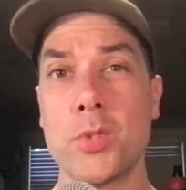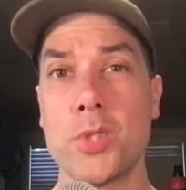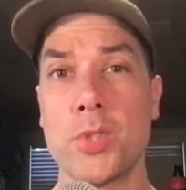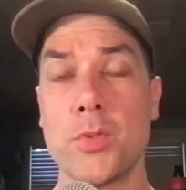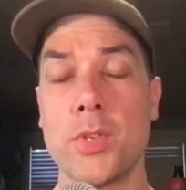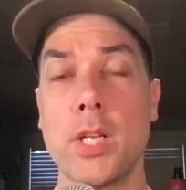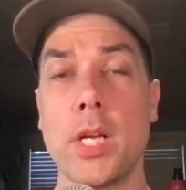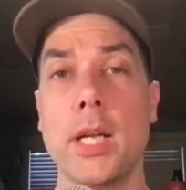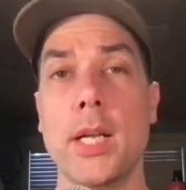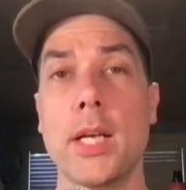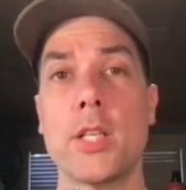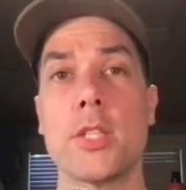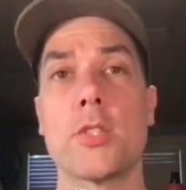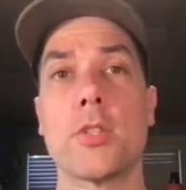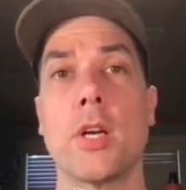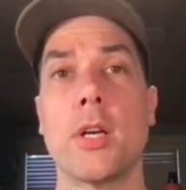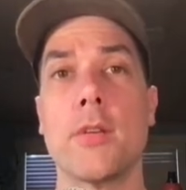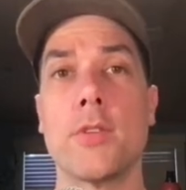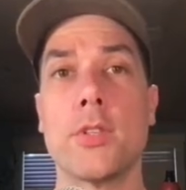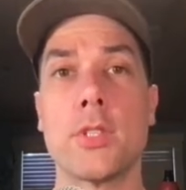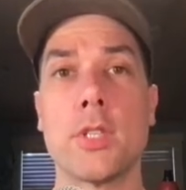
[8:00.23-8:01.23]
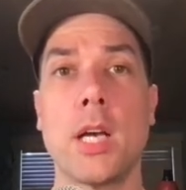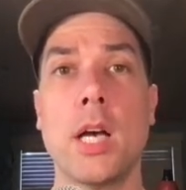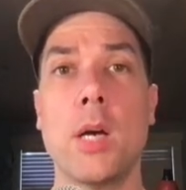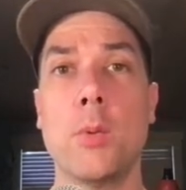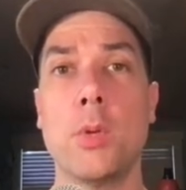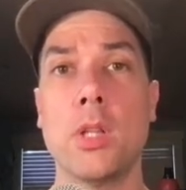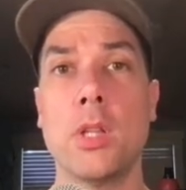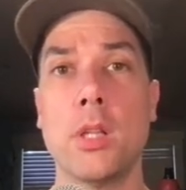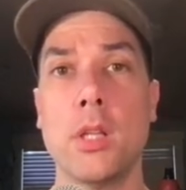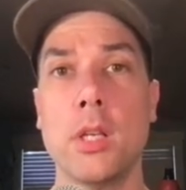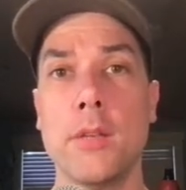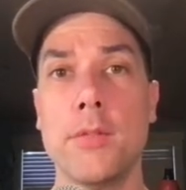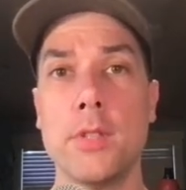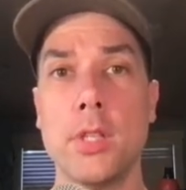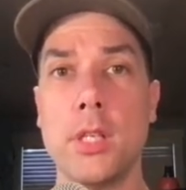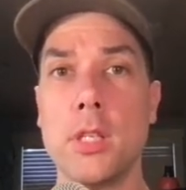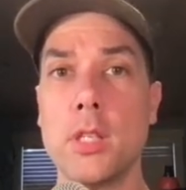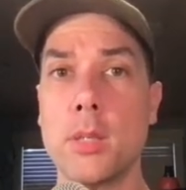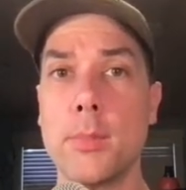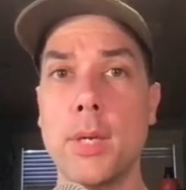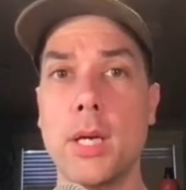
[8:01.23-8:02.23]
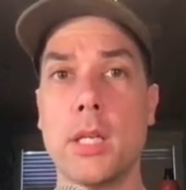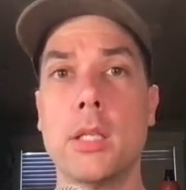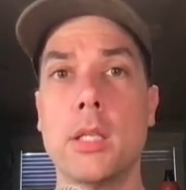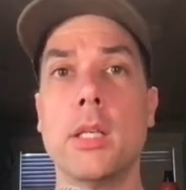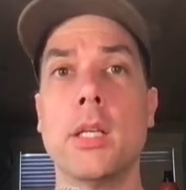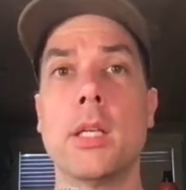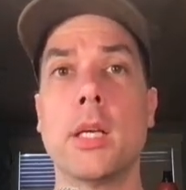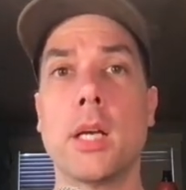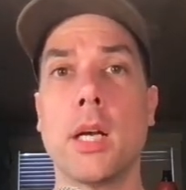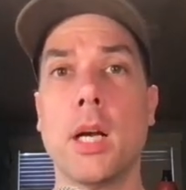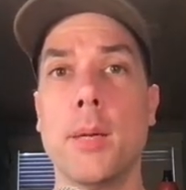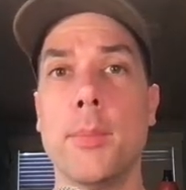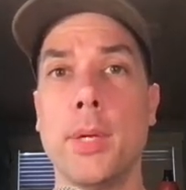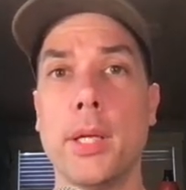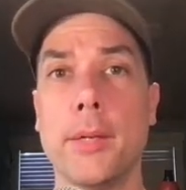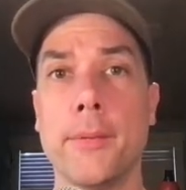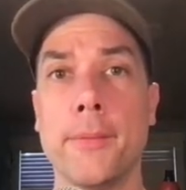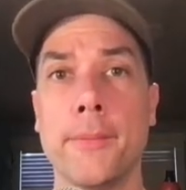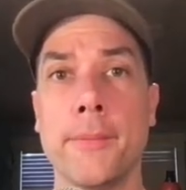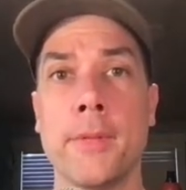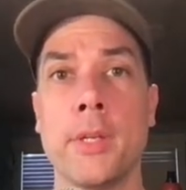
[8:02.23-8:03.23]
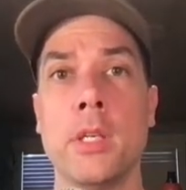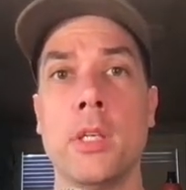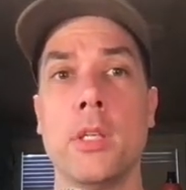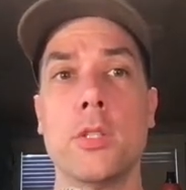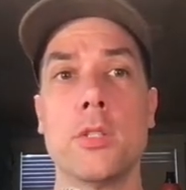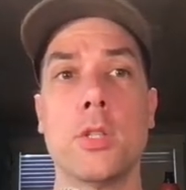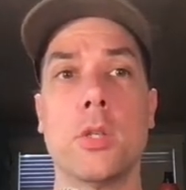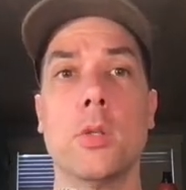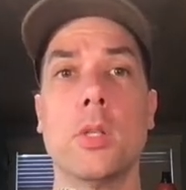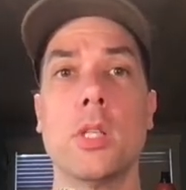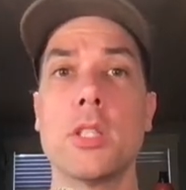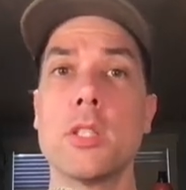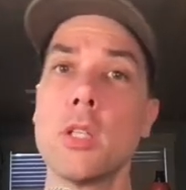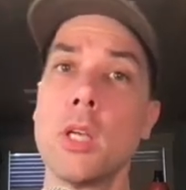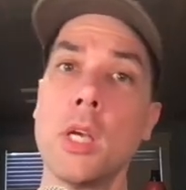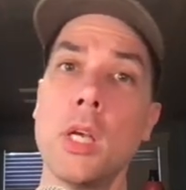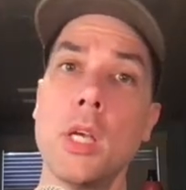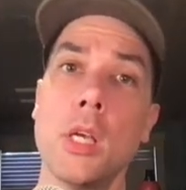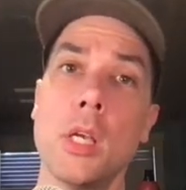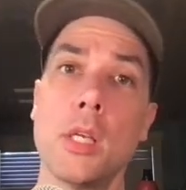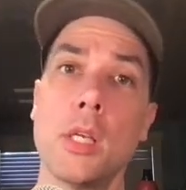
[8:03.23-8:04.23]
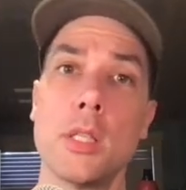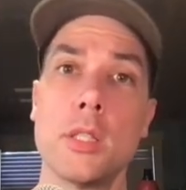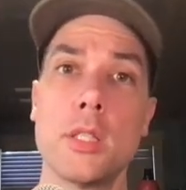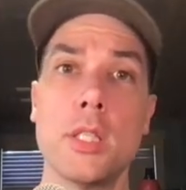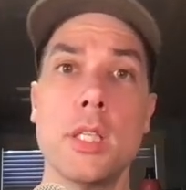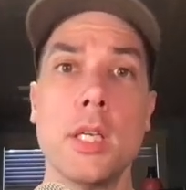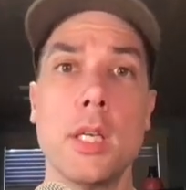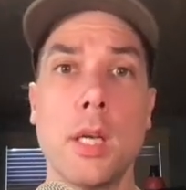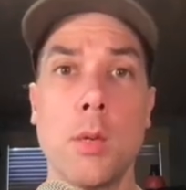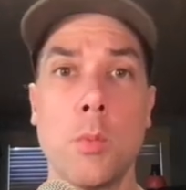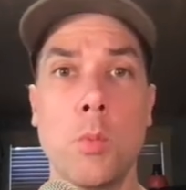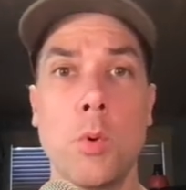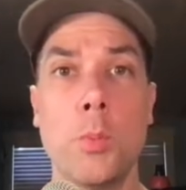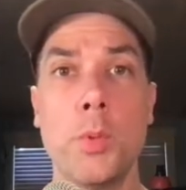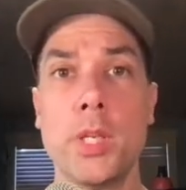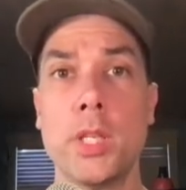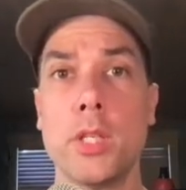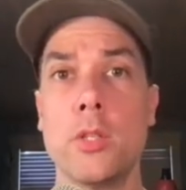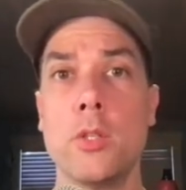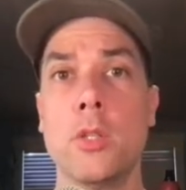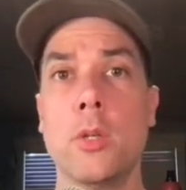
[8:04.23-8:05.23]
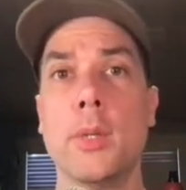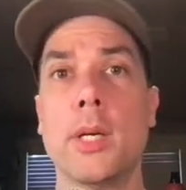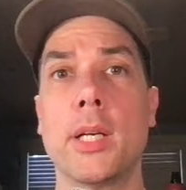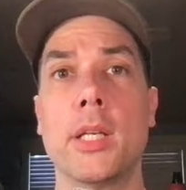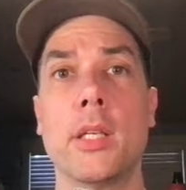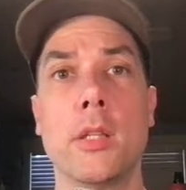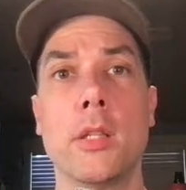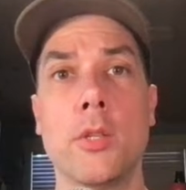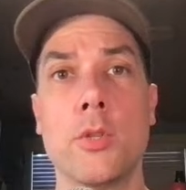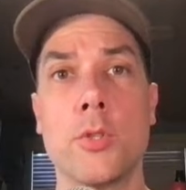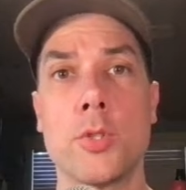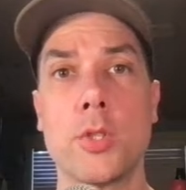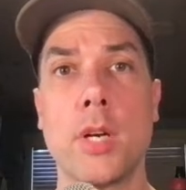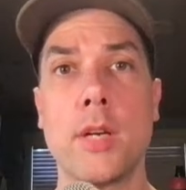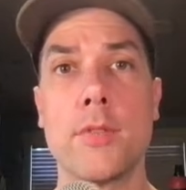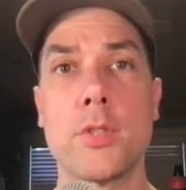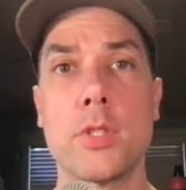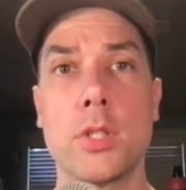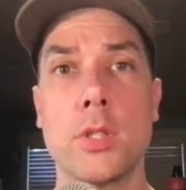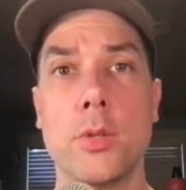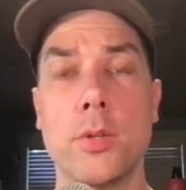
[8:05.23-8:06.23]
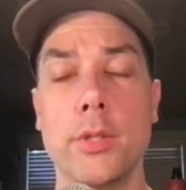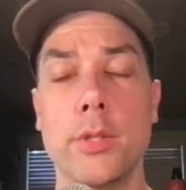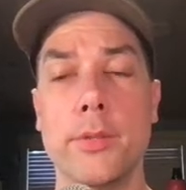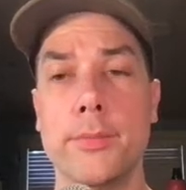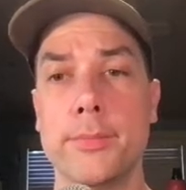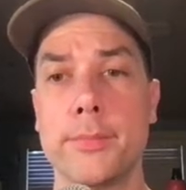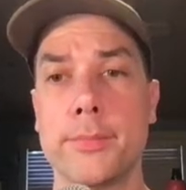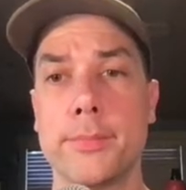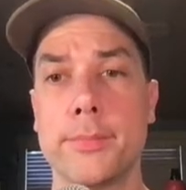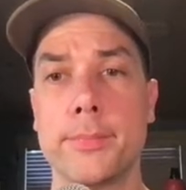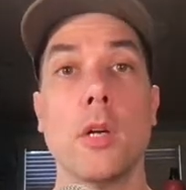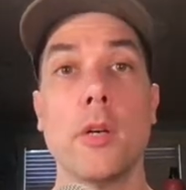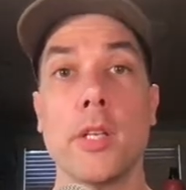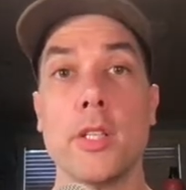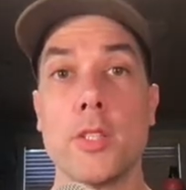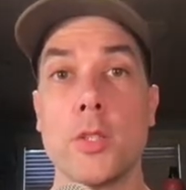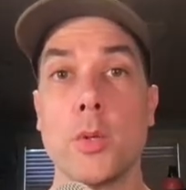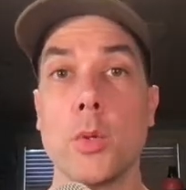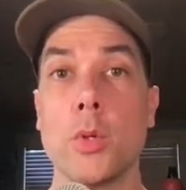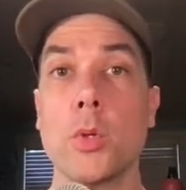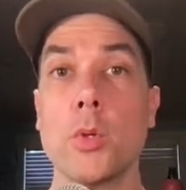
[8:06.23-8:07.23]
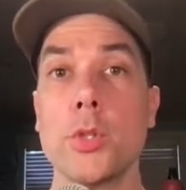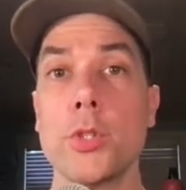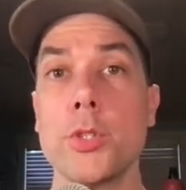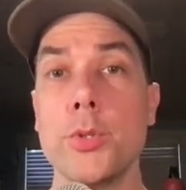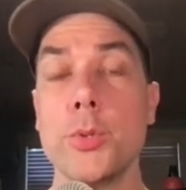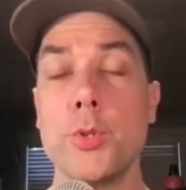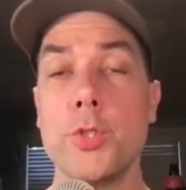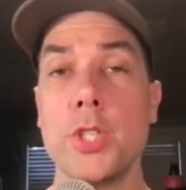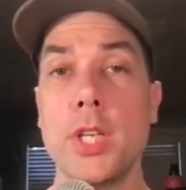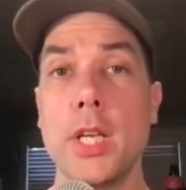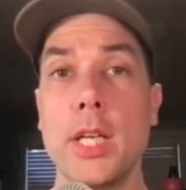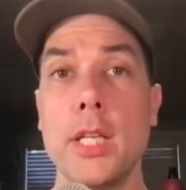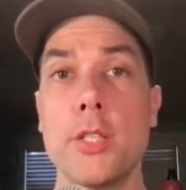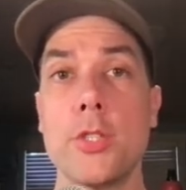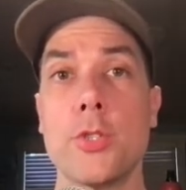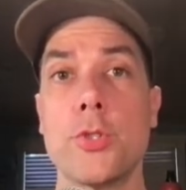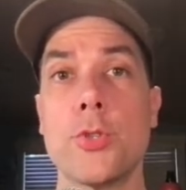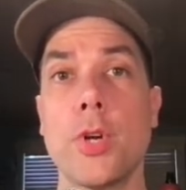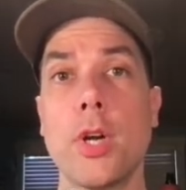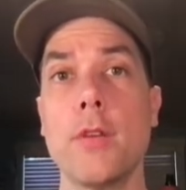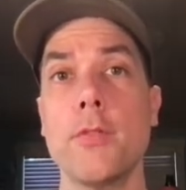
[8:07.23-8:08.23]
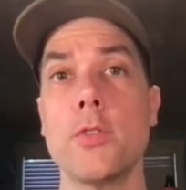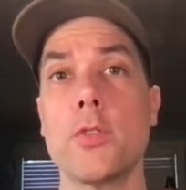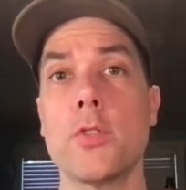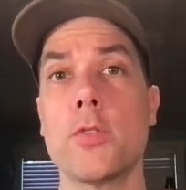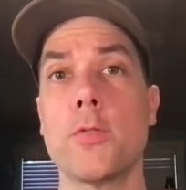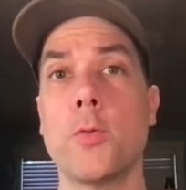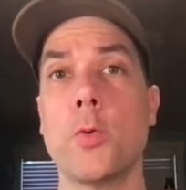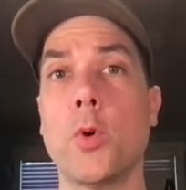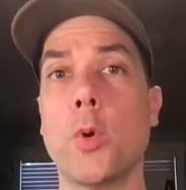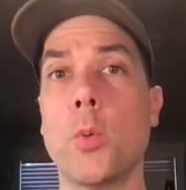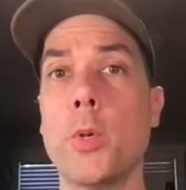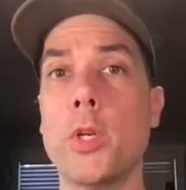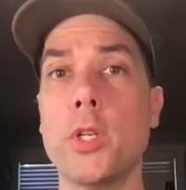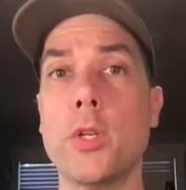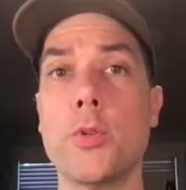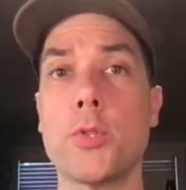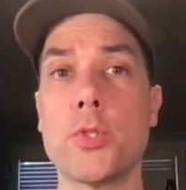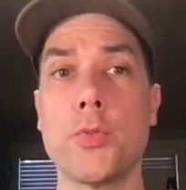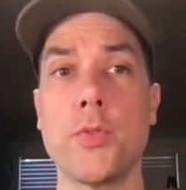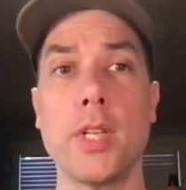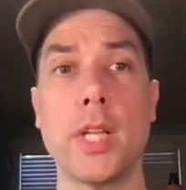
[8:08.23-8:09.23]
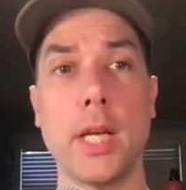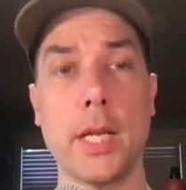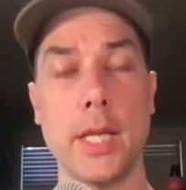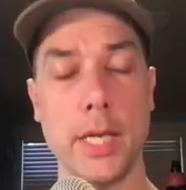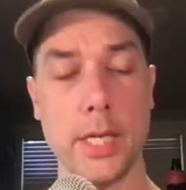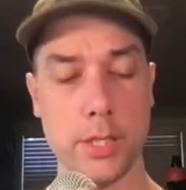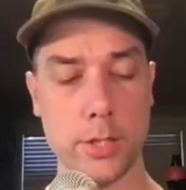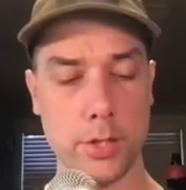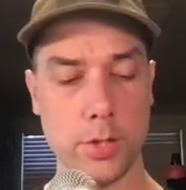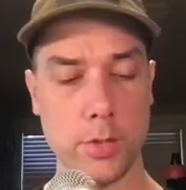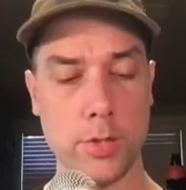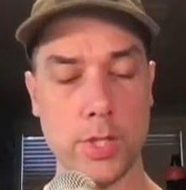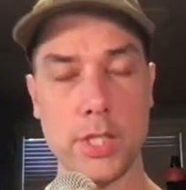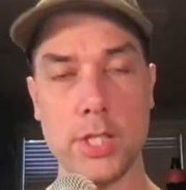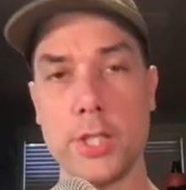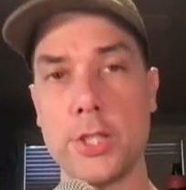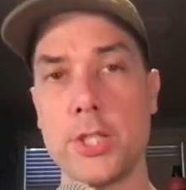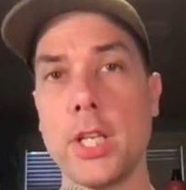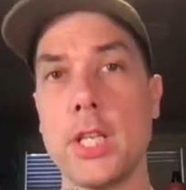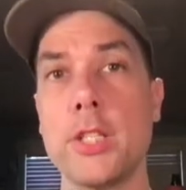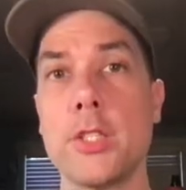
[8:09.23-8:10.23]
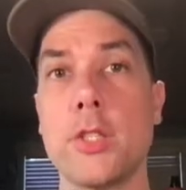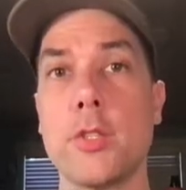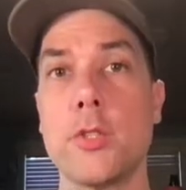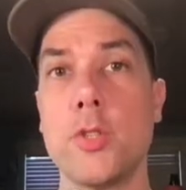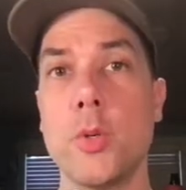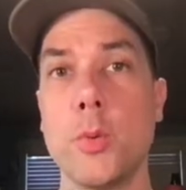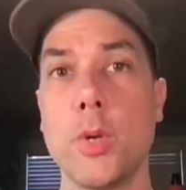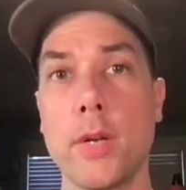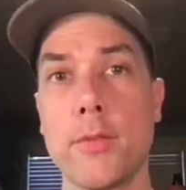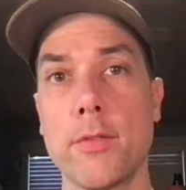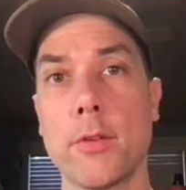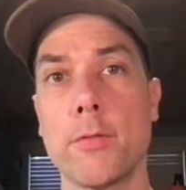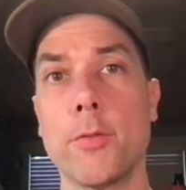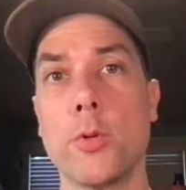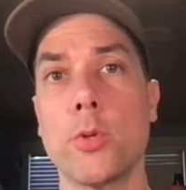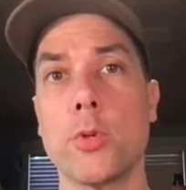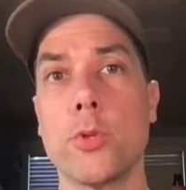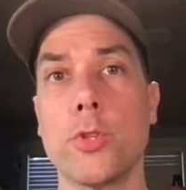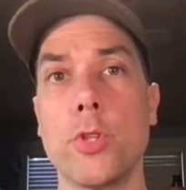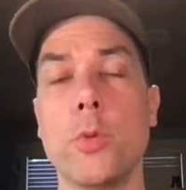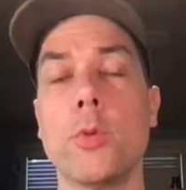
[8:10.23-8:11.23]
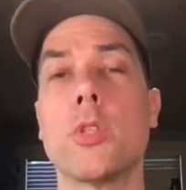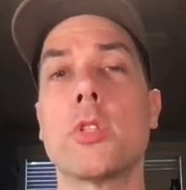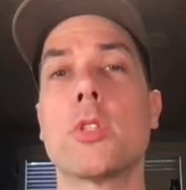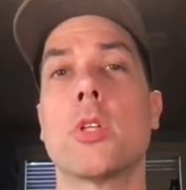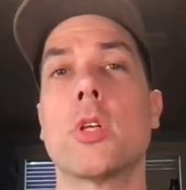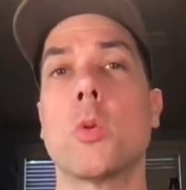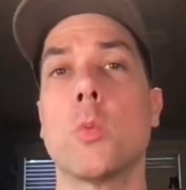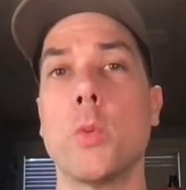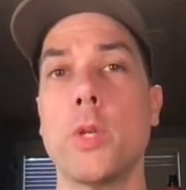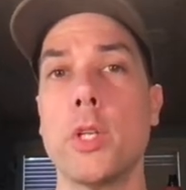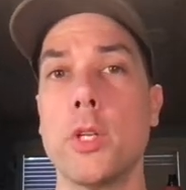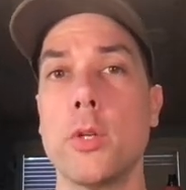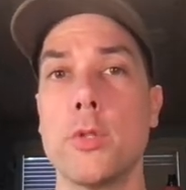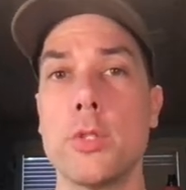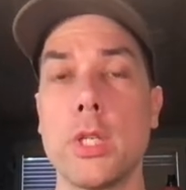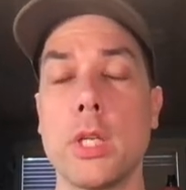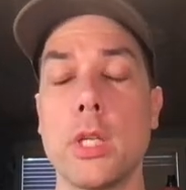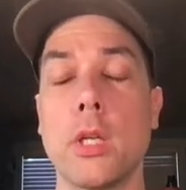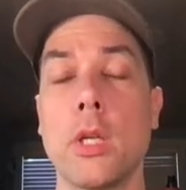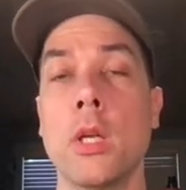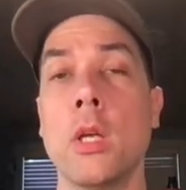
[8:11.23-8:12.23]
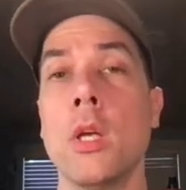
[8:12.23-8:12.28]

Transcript: three point x drivers, I would love to hear about it in a comment. So let's see what we can do about getting those drivers loaded. All right, so in order to change drivers for Windows three point x, you need to change into whatever folder you installed Windows in.